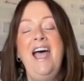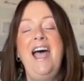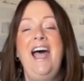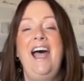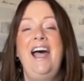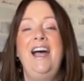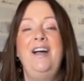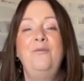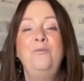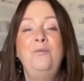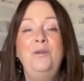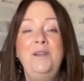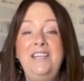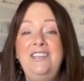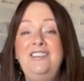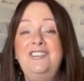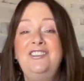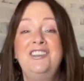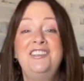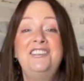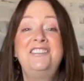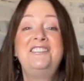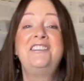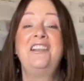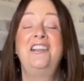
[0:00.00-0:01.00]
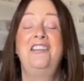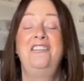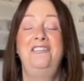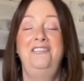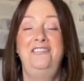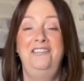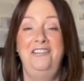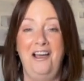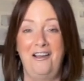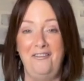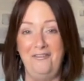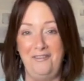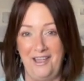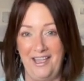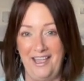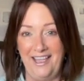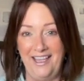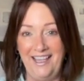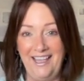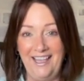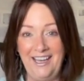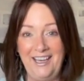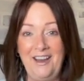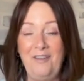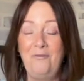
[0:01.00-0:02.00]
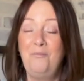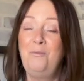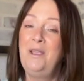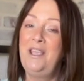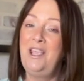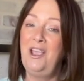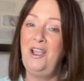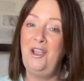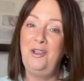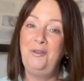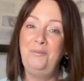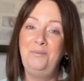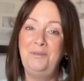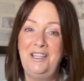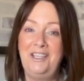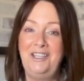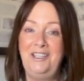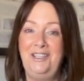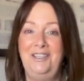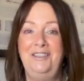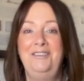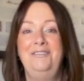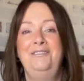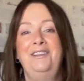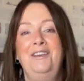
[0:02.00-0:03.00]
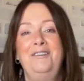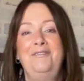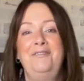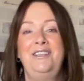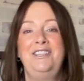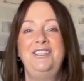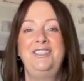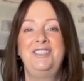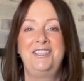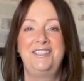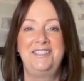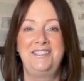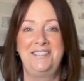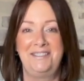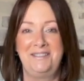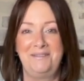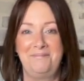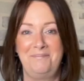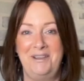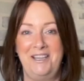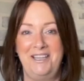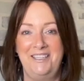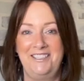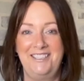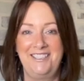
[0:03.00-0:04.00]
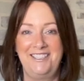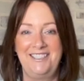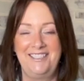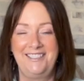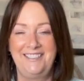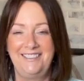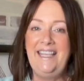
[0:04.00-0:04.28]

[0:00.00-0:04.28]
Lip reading: and we just love it, and we hope that you love it just as much.